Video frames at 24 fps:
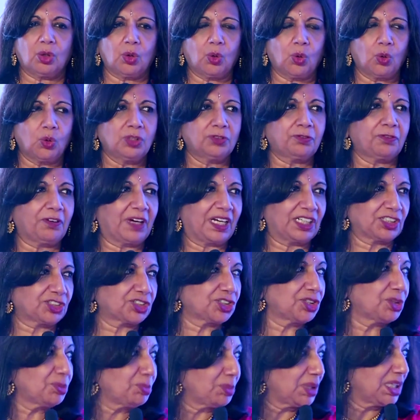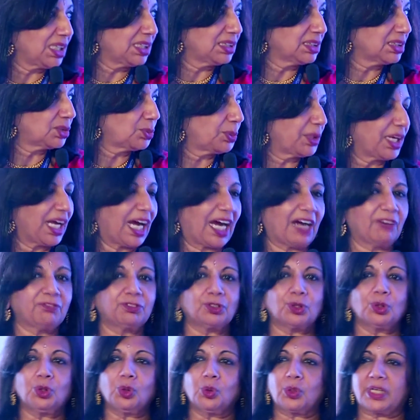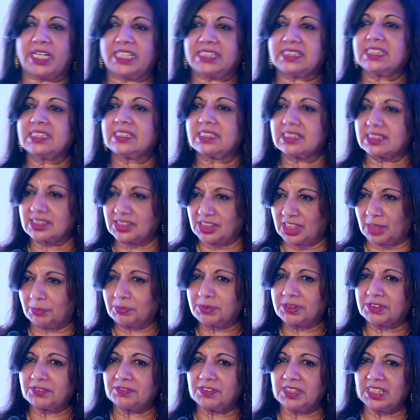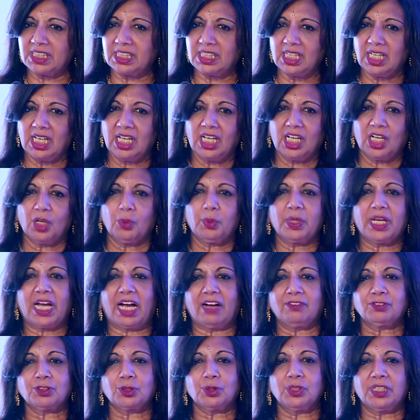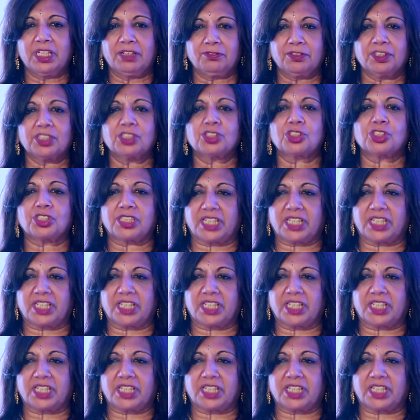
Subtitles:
old-fashioned means. We have to look at it disruptively. We have to leverage